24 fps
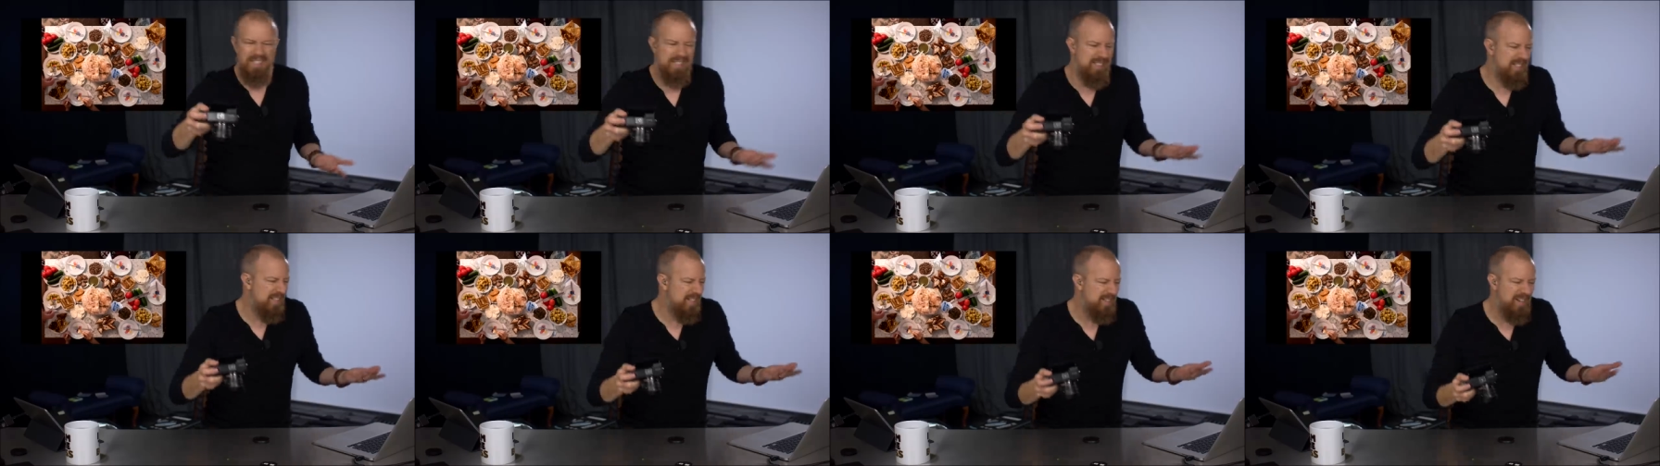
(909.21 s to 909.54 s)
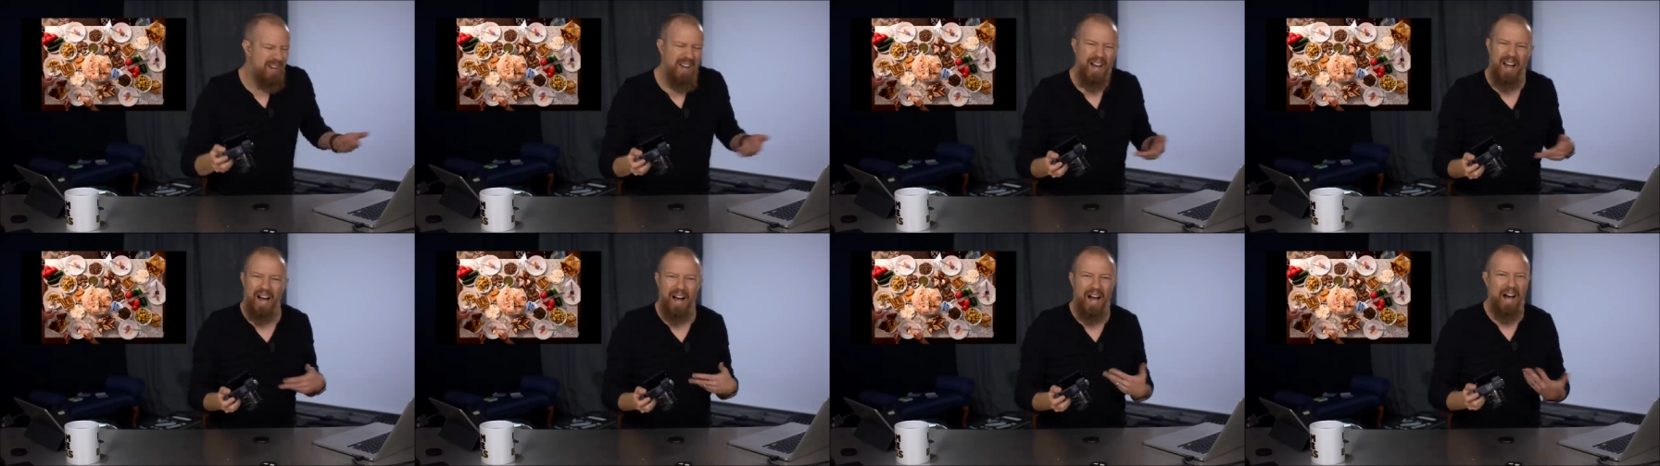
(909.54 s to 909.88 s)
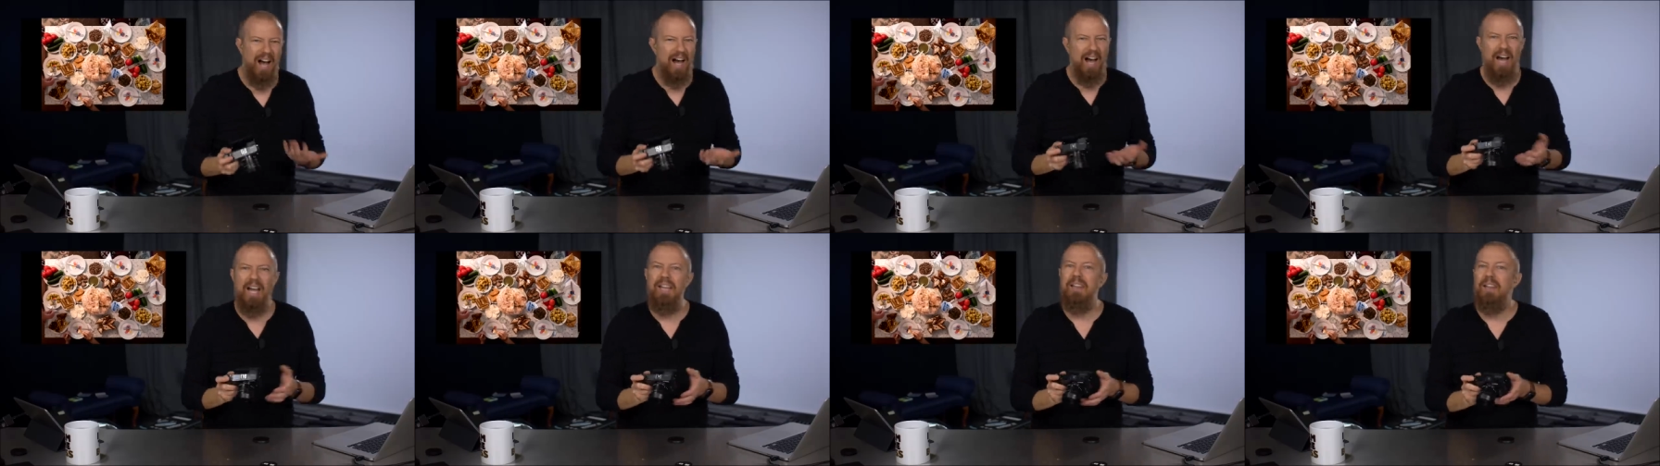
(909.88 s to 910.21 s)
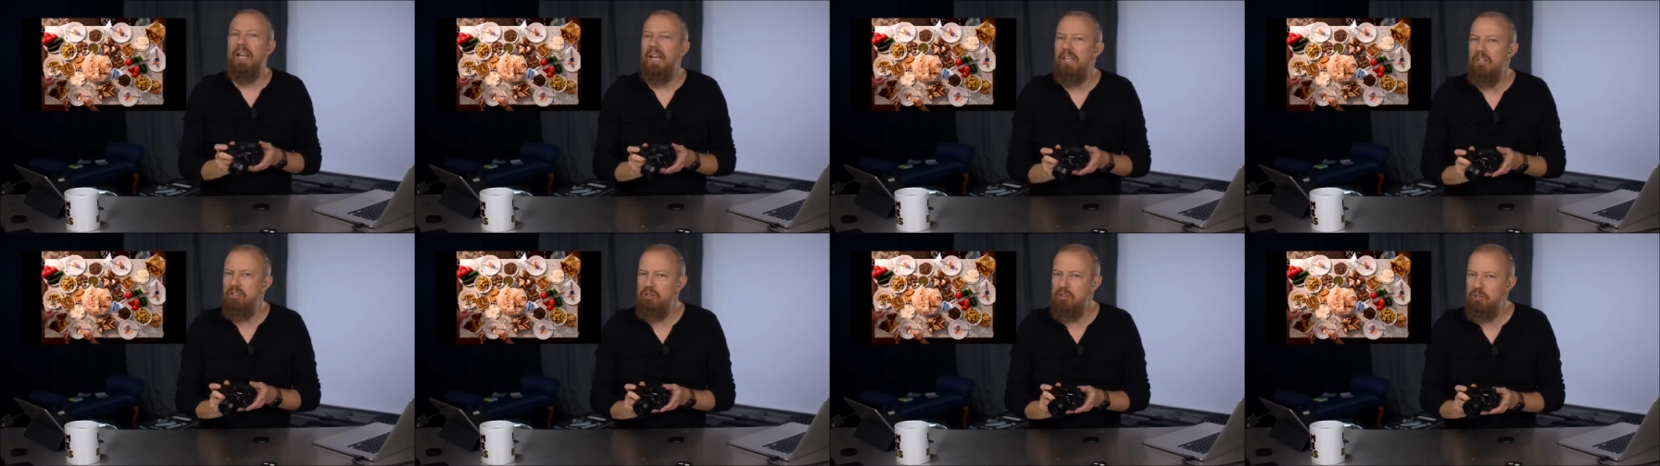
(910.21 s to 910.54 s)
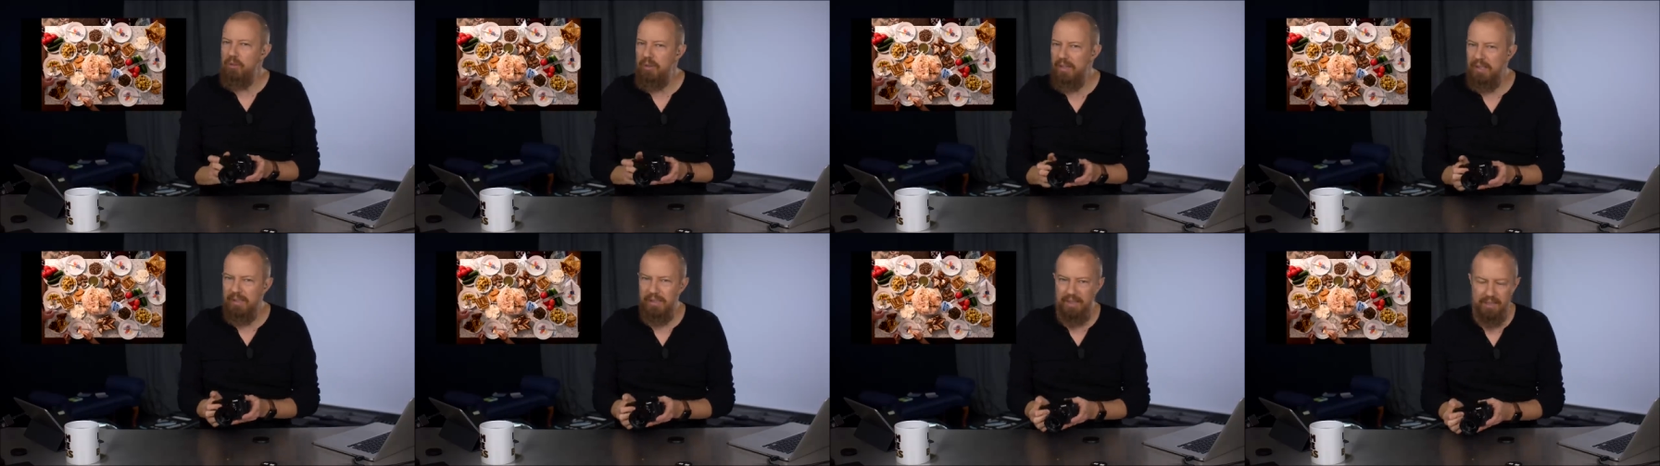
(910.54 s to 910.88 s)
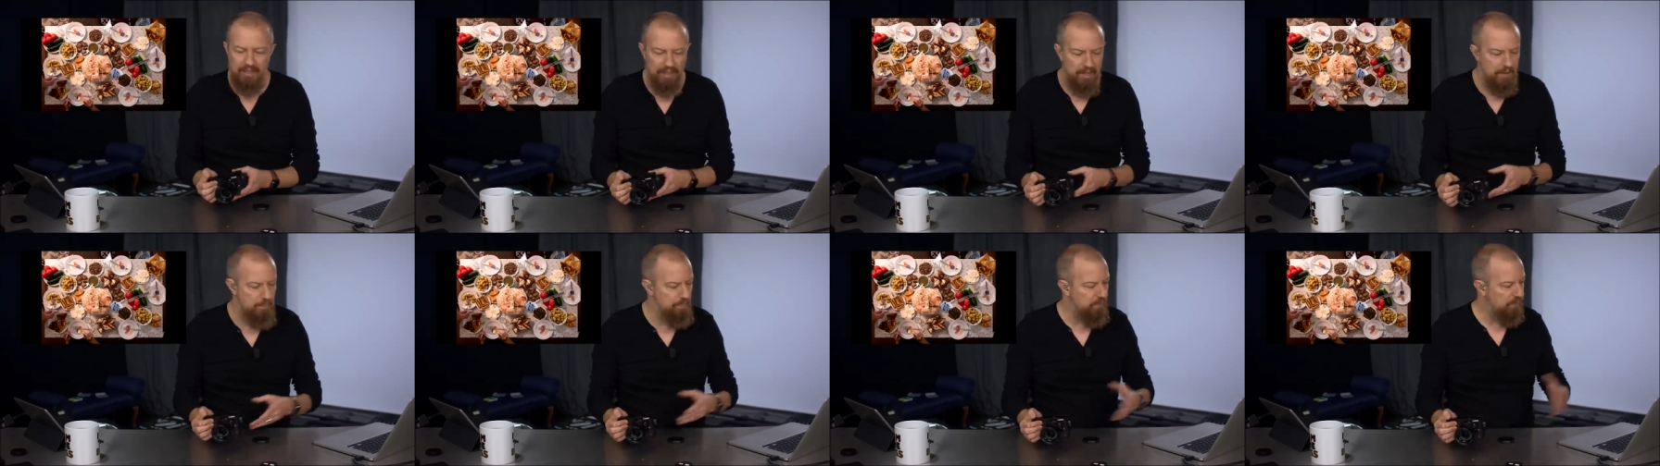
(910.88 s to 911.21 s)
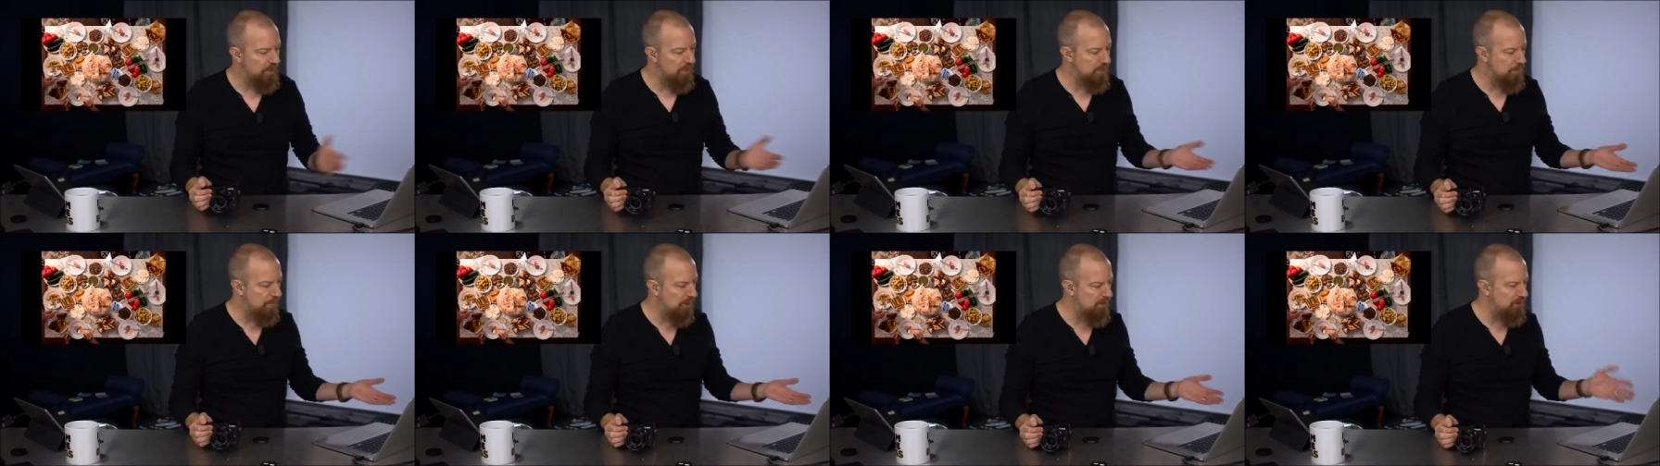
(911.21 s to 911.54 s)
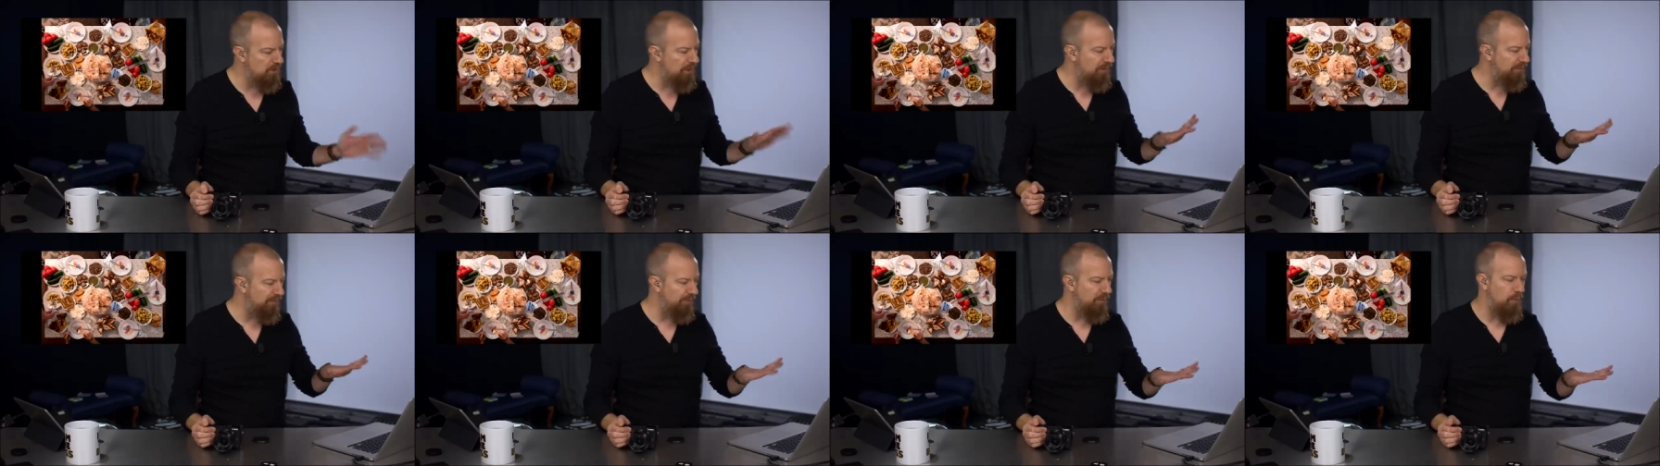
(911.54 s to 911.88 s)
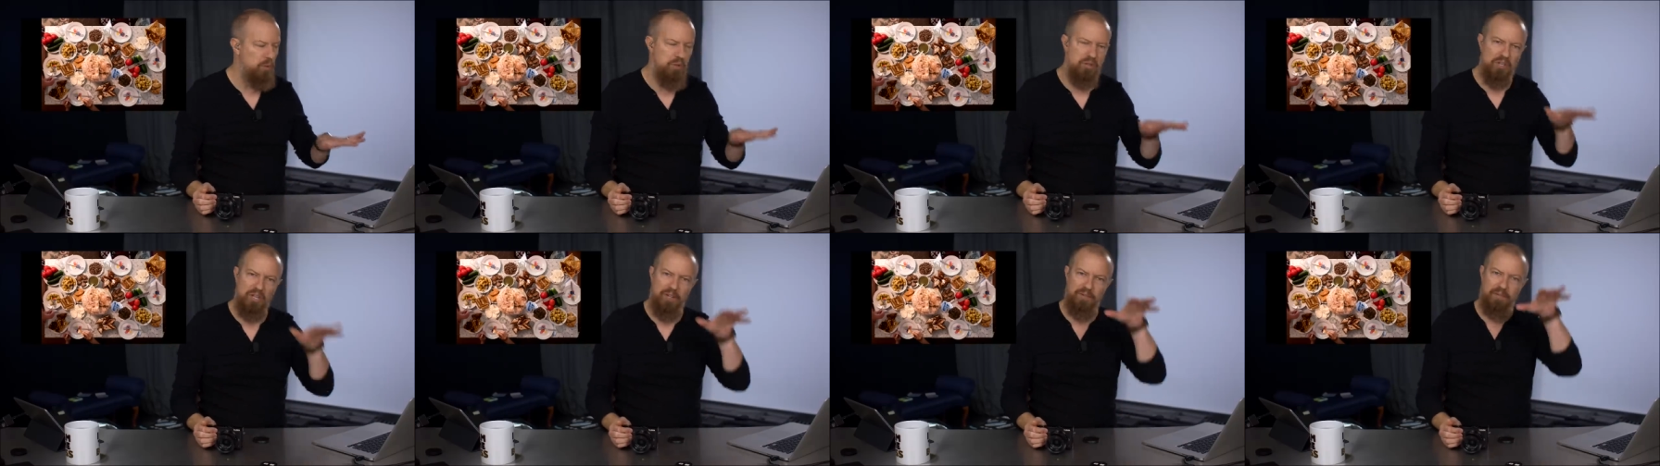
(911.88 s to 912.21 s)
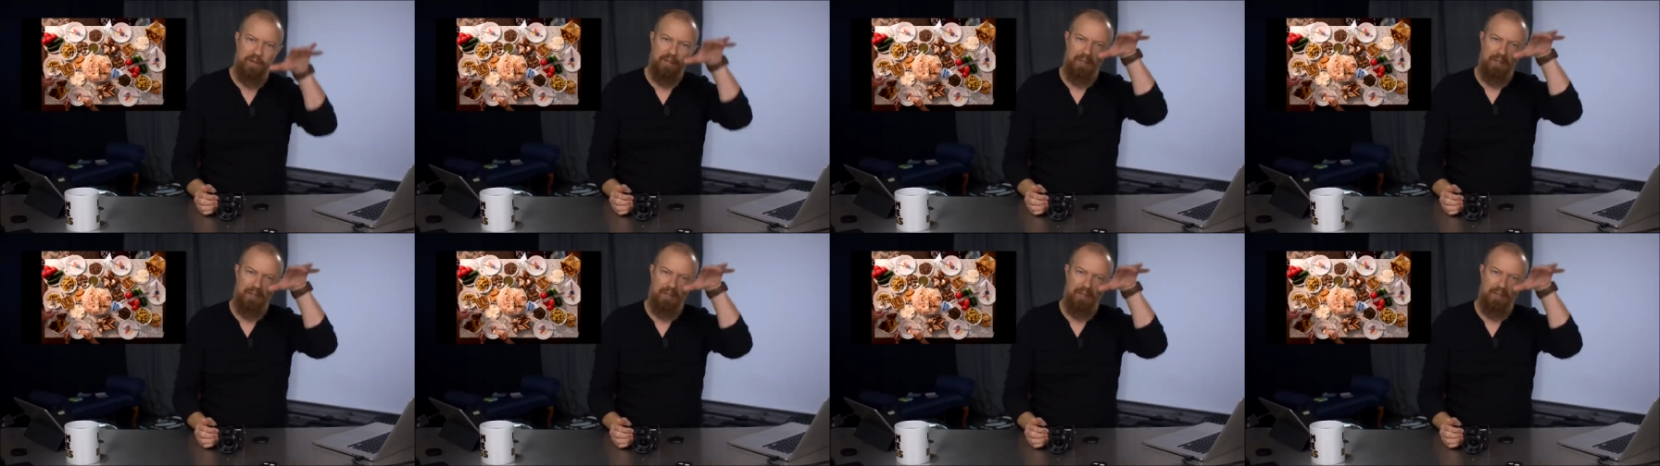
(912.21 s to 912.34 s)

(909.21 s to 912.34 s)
It's just, I like shooting like that, especially food stuff.